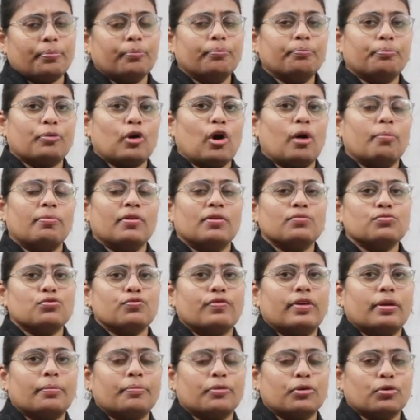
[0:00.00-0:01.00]
problems
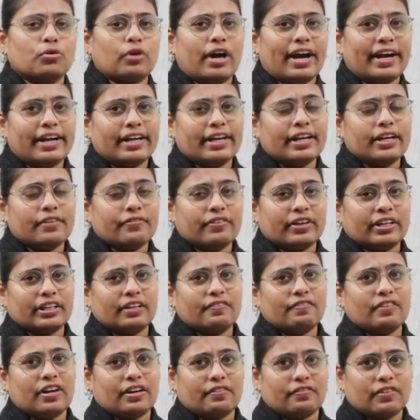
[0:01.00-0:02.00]
will to identify
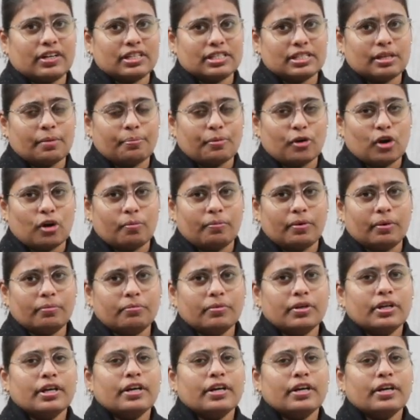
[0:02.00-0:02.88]
the what was the problem.